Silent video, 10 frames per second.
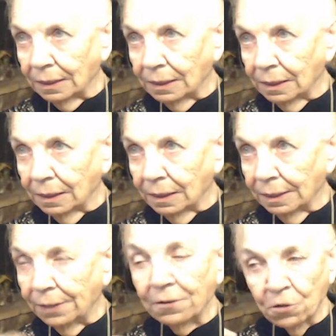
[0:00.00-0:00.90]
uh,
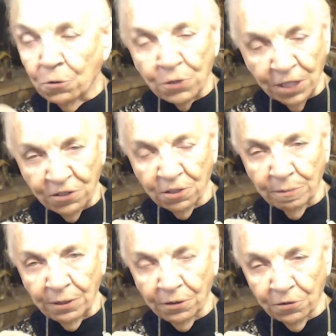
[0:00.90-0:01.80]
in the New
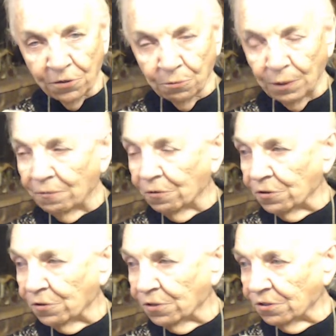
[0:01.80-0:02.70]
Testament, there's a
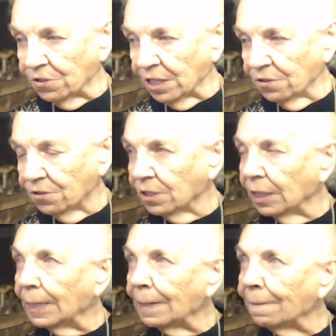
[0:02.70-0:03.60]
reference that says,
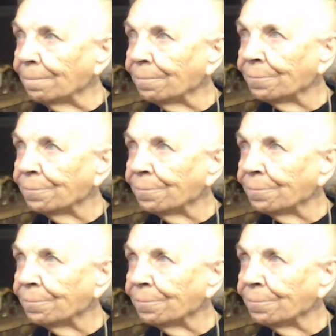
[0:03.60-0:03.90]
um,